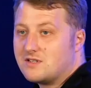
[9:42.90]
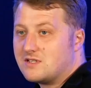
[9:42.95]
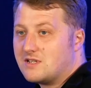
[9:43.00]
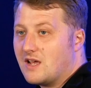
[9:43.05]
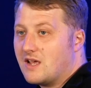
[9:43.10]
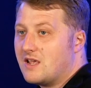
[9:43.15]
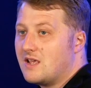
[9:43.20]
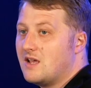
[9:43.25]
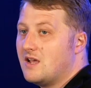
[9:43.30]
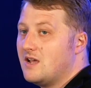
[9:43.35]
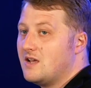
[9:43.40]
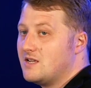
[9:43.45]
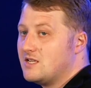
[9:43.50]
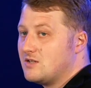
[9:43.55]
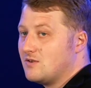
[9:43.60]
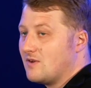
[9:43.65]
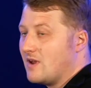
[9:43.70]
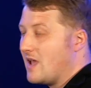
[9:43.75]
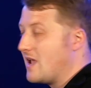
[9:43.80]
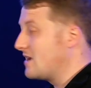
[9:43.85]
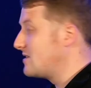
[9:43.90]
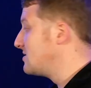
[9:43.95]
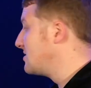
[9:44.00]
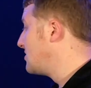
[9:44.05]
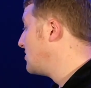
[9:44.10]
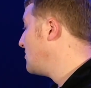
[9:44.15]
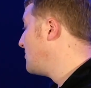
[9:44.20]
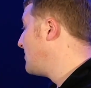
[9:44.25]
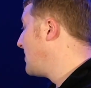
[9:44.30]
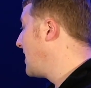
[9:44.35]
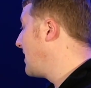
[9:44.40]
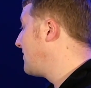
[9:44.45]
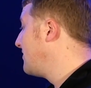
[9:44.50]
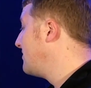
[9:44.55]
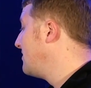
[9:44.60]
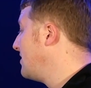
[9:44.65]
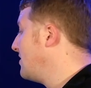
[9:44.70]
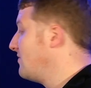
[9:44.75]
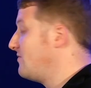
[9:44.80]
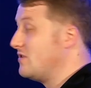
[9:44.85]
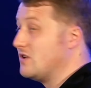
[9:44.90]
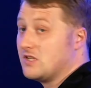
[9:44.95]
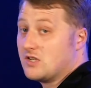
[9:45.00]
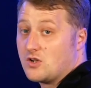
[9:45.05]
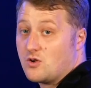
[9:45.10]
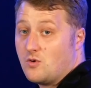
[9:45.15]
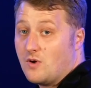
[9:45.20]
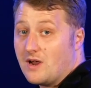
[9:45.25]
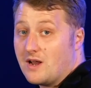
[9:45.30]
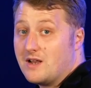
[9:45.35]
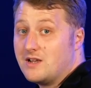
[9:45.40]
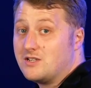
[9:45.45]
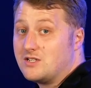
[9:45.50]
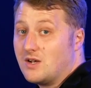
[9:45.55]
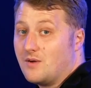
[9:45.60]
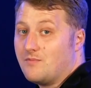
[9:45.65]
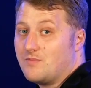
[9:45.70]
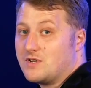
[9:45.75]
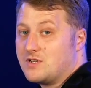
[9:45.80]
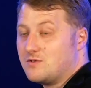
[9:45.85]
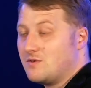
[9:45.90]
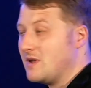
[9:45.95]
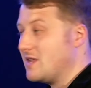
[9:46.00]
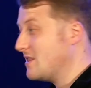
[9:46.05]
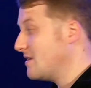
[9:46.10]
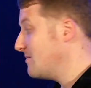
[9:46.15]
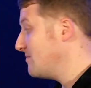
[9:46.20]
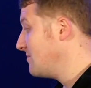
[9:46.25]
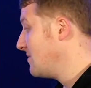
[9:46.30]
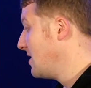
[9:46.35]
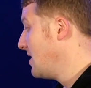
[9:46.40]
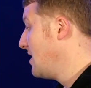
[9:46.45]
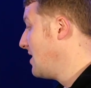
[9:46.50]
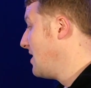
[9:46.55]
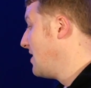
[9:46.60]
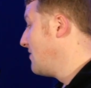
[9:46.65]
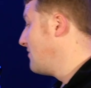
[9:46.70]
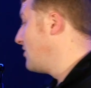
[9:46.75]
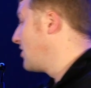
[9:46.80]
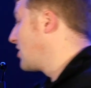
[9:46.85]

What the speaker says: state to an execute button for you to quickly jump between them. If